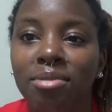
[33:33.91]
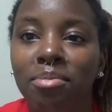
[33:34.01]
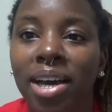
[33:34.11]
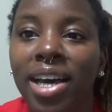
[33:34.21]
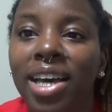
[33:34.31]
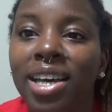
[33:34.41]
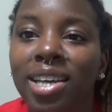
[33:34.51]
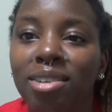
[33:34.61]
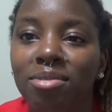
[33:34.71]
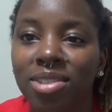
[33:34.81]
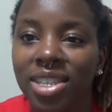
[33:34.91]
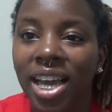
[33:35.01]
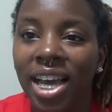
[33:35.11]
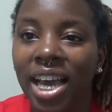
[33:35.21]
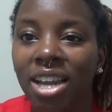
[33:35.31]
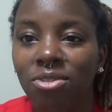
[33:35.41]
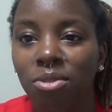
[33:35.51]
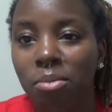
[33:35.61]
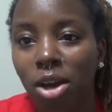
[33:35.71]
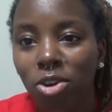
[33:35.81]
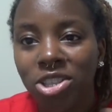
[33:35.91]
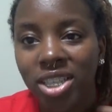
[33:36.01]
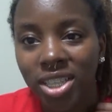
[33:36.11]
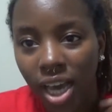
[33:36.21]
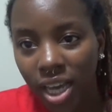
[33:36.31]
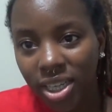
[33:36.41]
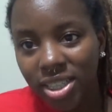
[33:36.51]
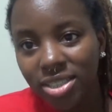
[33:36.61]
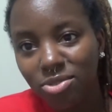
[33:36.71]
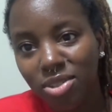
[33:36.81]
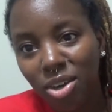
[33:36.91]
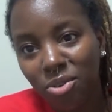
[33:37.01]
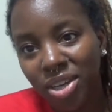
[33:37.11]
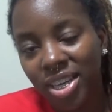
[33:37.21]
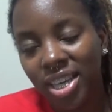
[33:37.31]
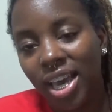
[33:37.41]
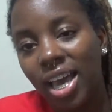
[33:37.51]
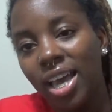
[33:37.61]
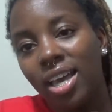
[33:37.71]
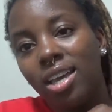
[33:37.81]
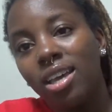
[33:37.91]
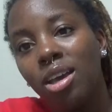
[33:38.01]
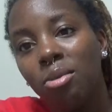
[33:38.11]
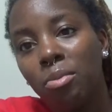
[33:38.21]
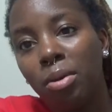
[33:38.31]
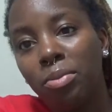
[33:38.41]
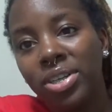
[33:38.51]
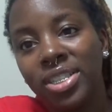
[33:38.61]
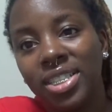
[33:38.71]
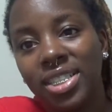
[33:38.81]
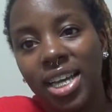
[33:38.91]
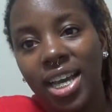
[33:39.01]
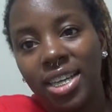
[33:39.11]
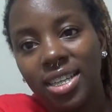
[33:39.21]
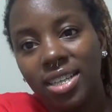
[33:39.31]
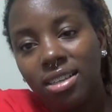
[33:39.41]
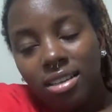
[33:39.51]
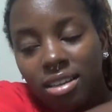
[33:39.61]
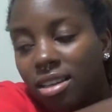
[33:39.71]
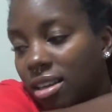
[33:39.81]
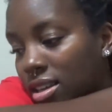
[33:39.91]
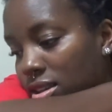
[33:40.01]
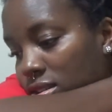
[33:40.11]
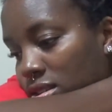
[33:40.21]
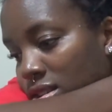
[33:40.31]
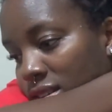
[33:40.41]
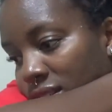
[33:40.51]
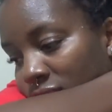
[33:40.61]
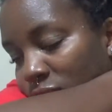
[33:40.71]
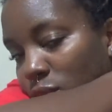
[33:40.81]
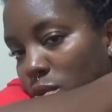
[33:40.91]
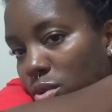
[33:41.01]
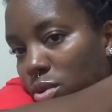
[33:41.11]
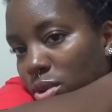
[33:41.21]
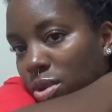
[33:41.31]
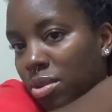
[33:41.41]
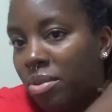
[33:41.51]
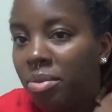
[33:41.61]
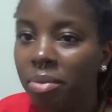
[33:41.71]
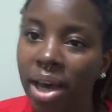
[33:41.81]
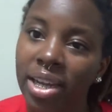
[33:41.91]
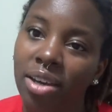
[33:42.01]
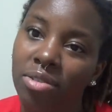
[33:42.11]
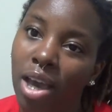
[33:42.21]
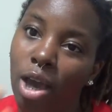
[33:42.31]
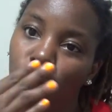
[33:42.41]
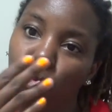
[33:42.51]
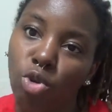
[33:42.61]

My I got it from my orthodontics when I went and got my braces tightened. Whew! But I love y'all.